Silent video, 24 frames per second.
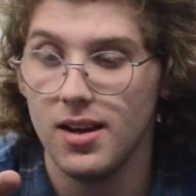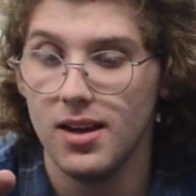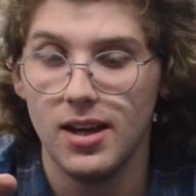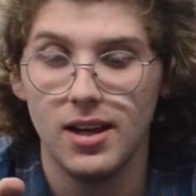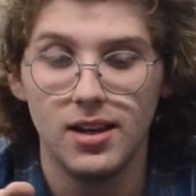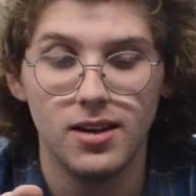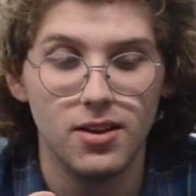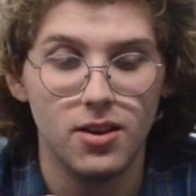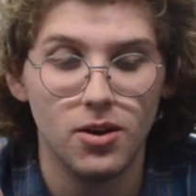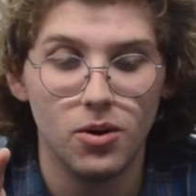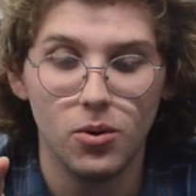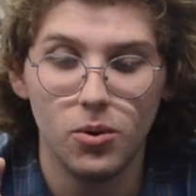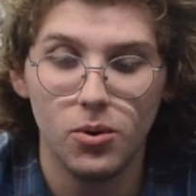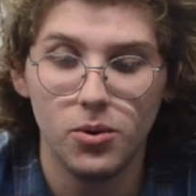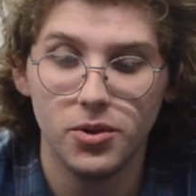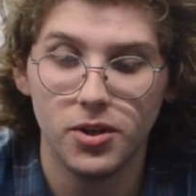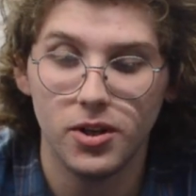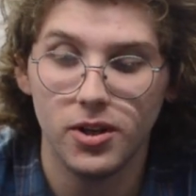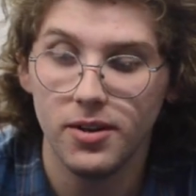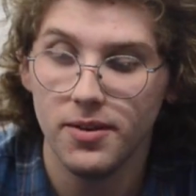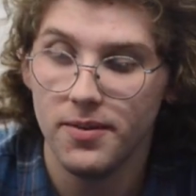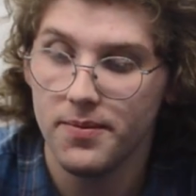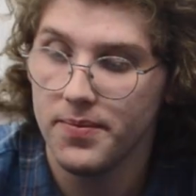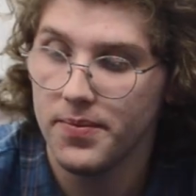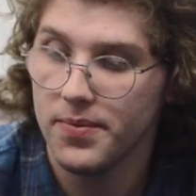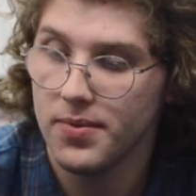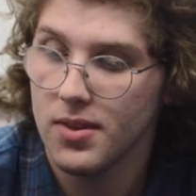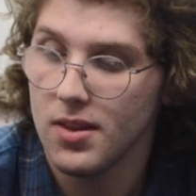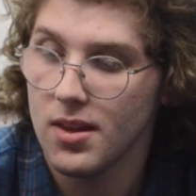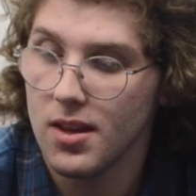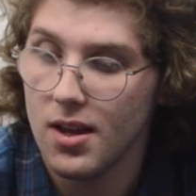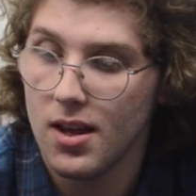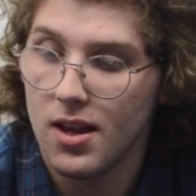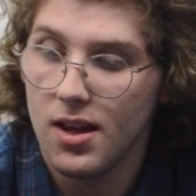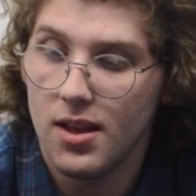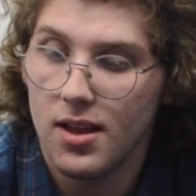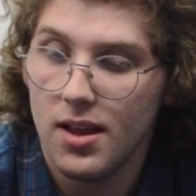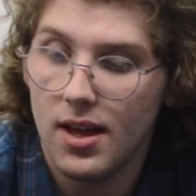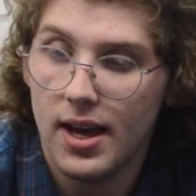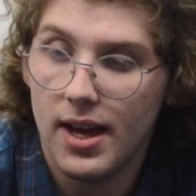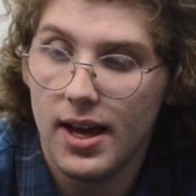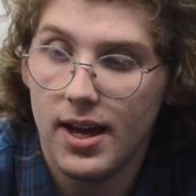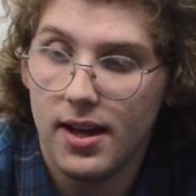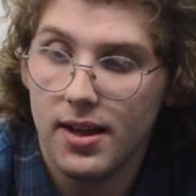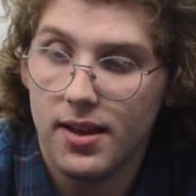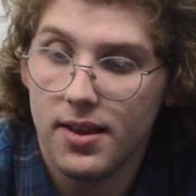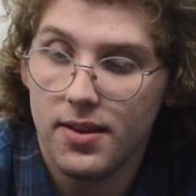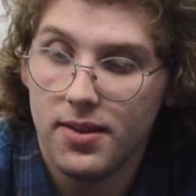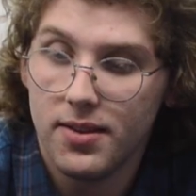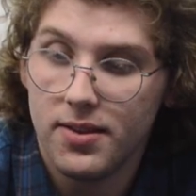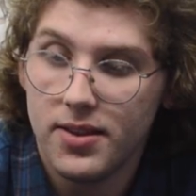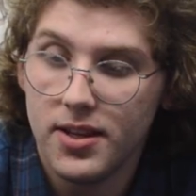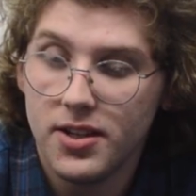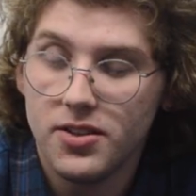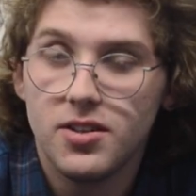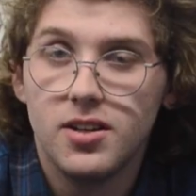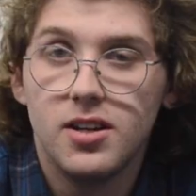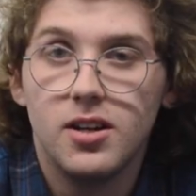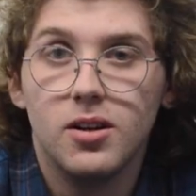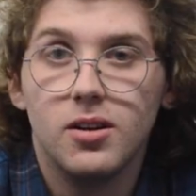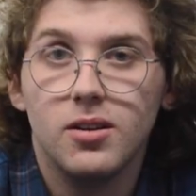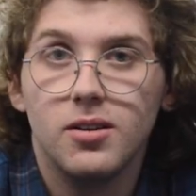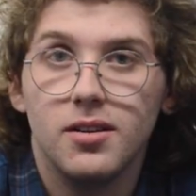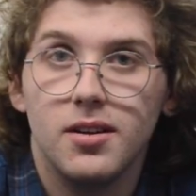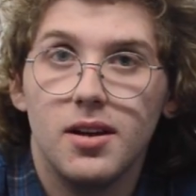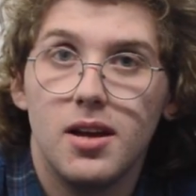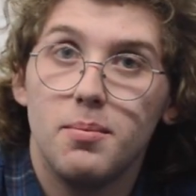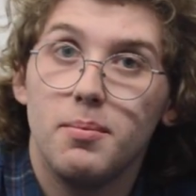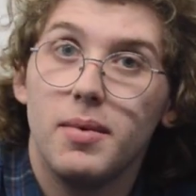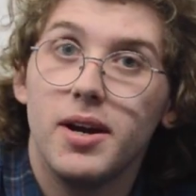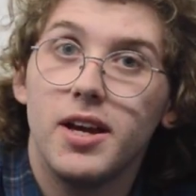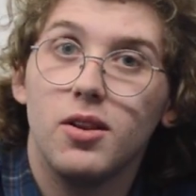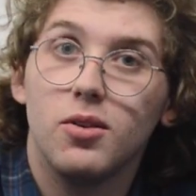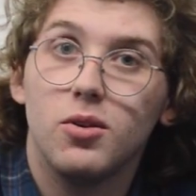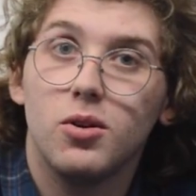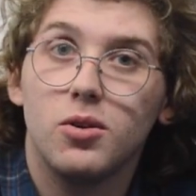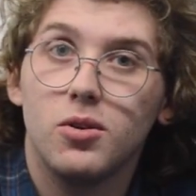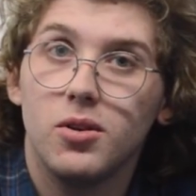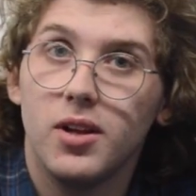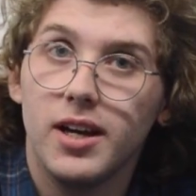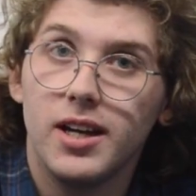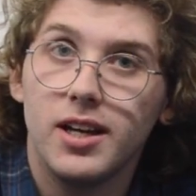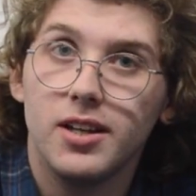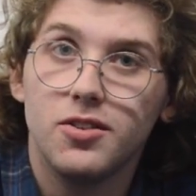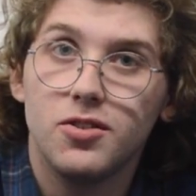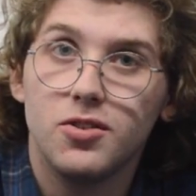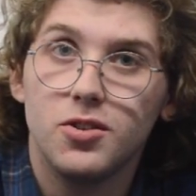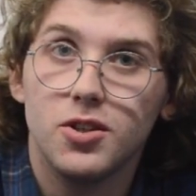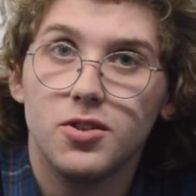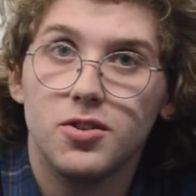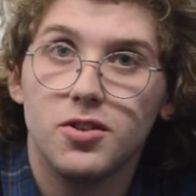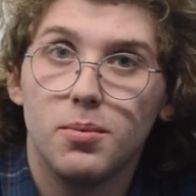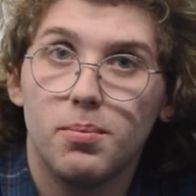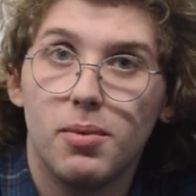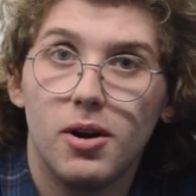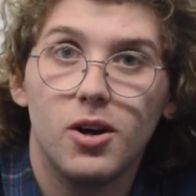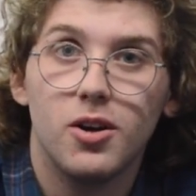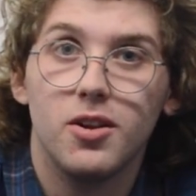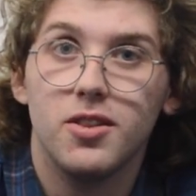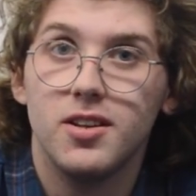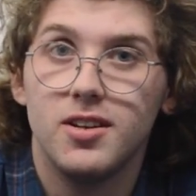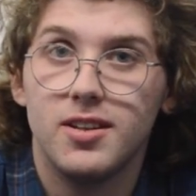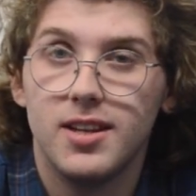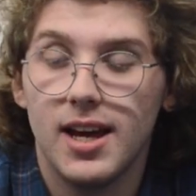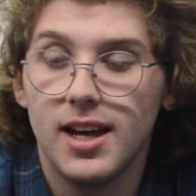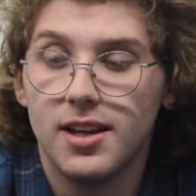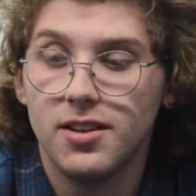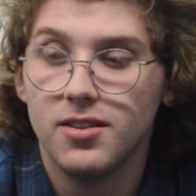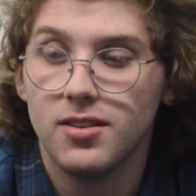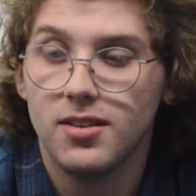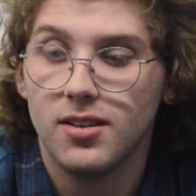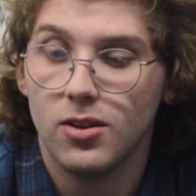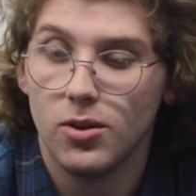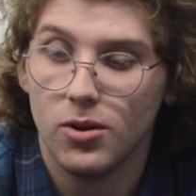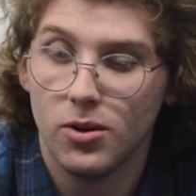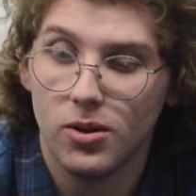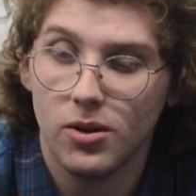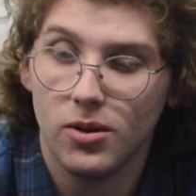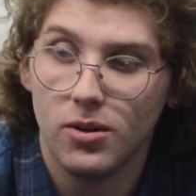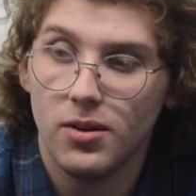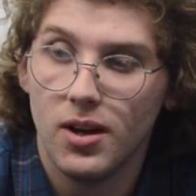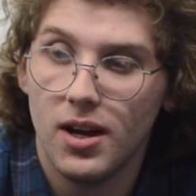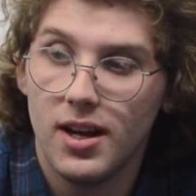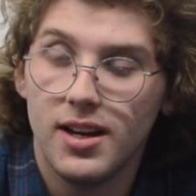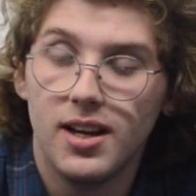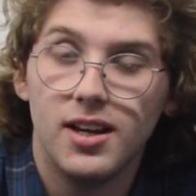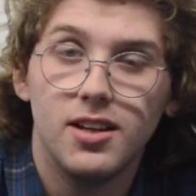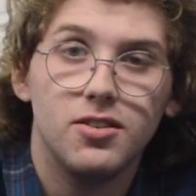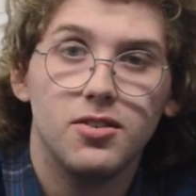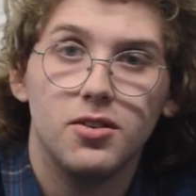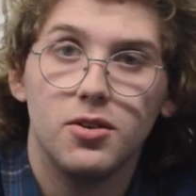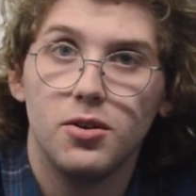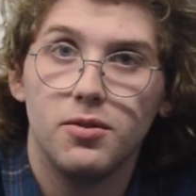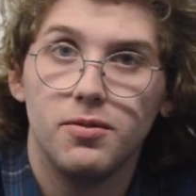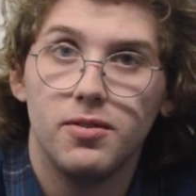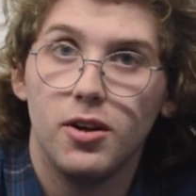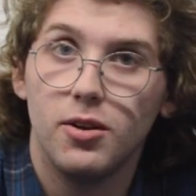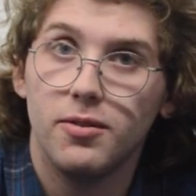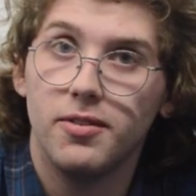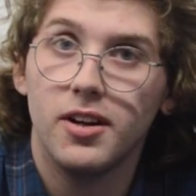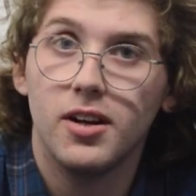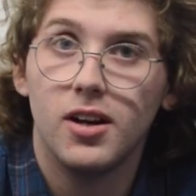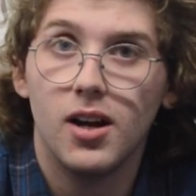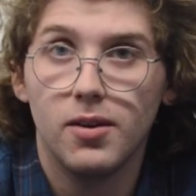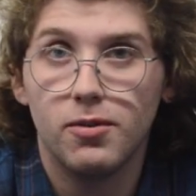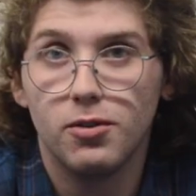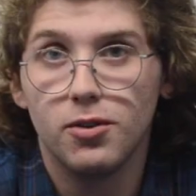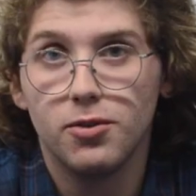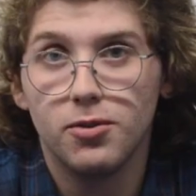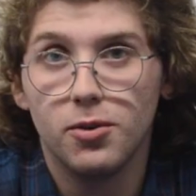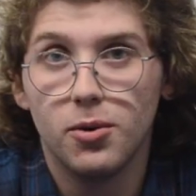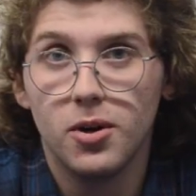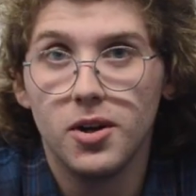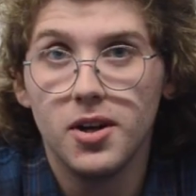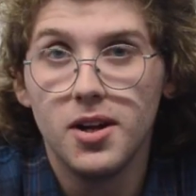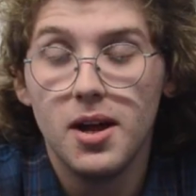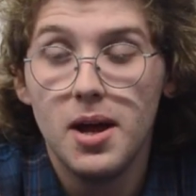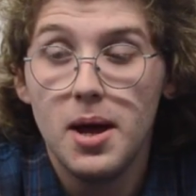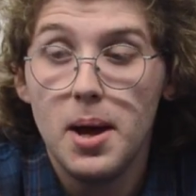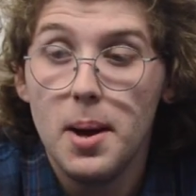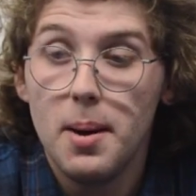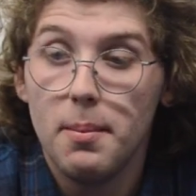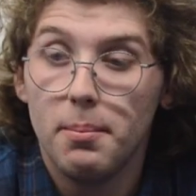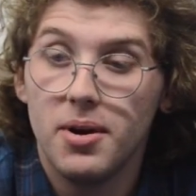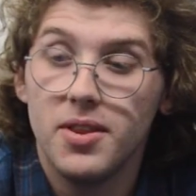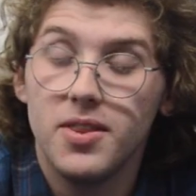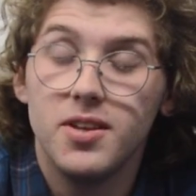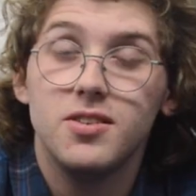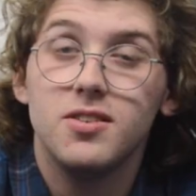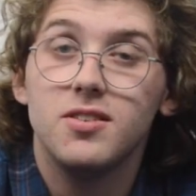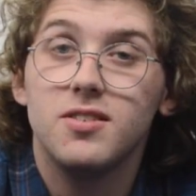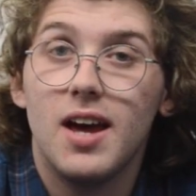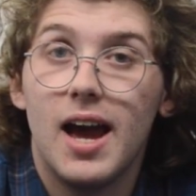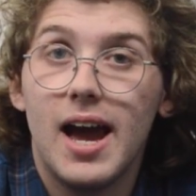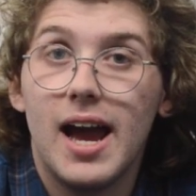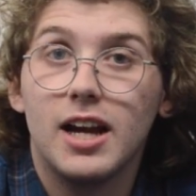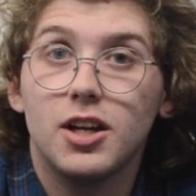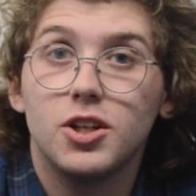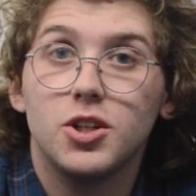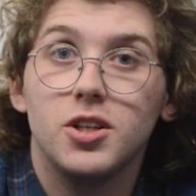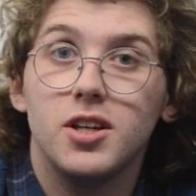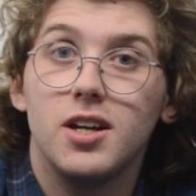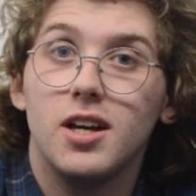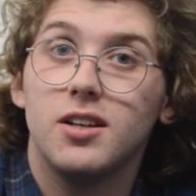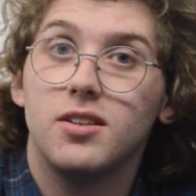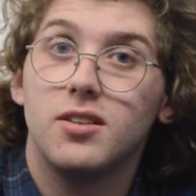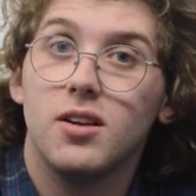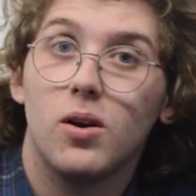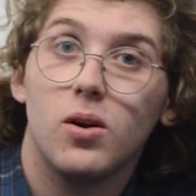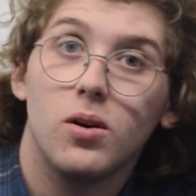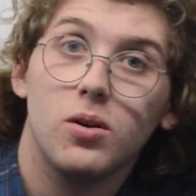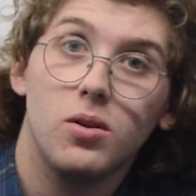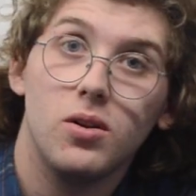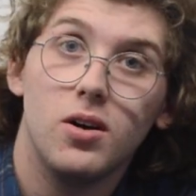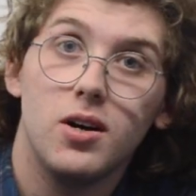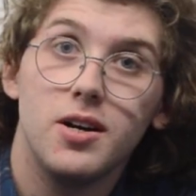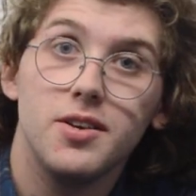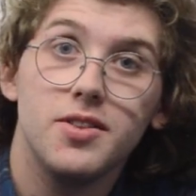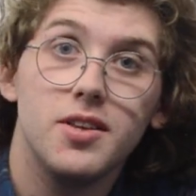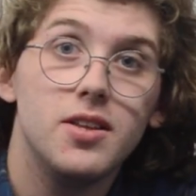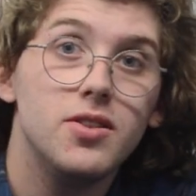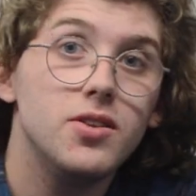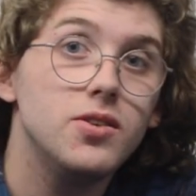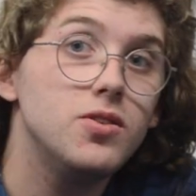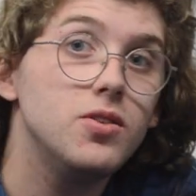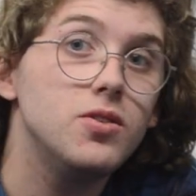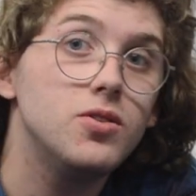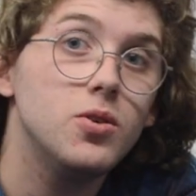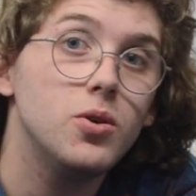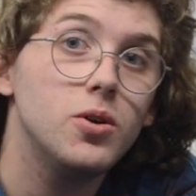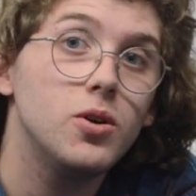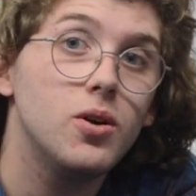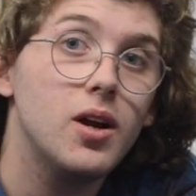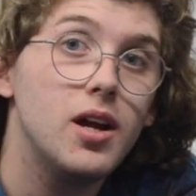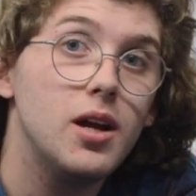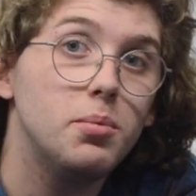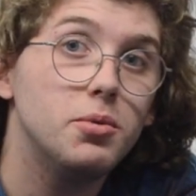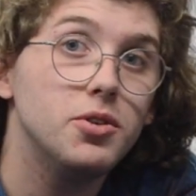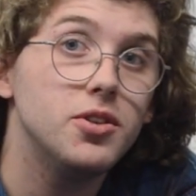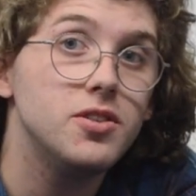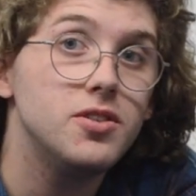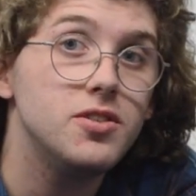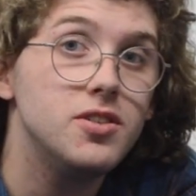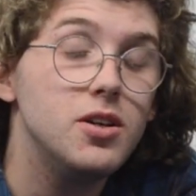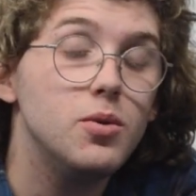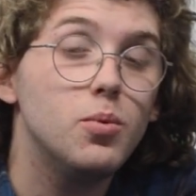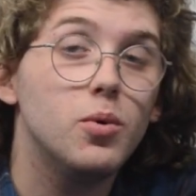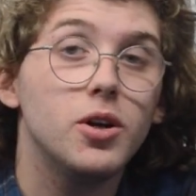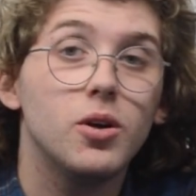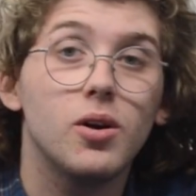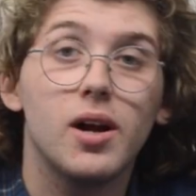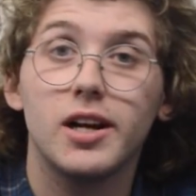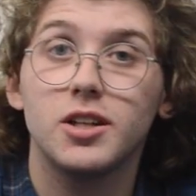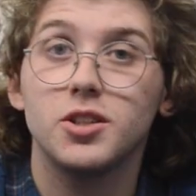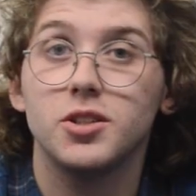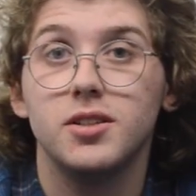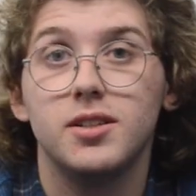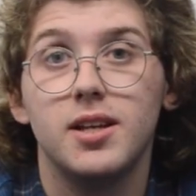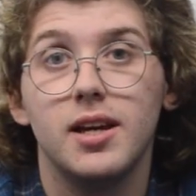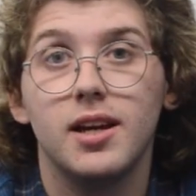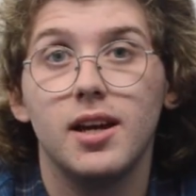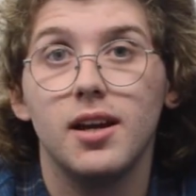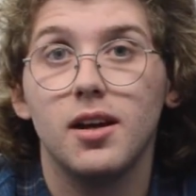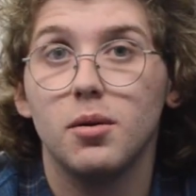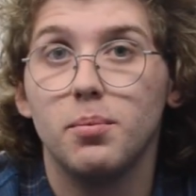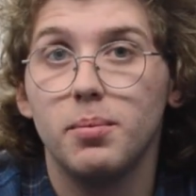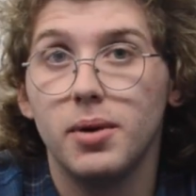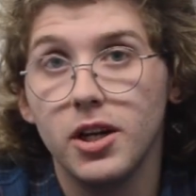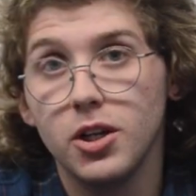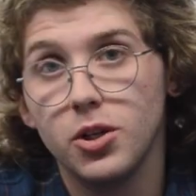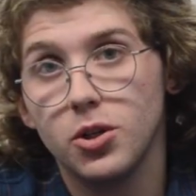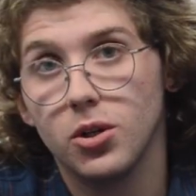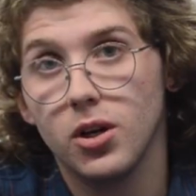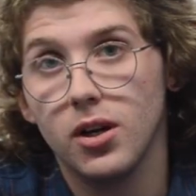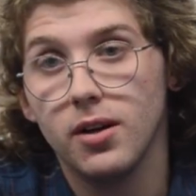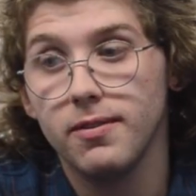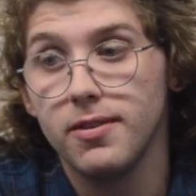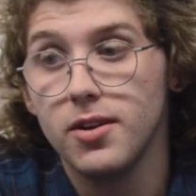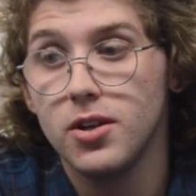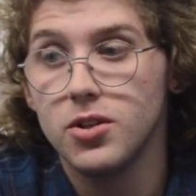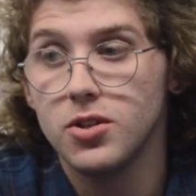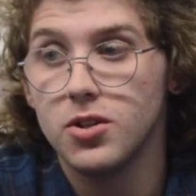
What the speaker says: into the holder, this here, it might look like it's just a part of the desk or a nice little velvet cover for it, but this is actually a dark cloth, and this is so you're able to see what you're actually taking a picture of.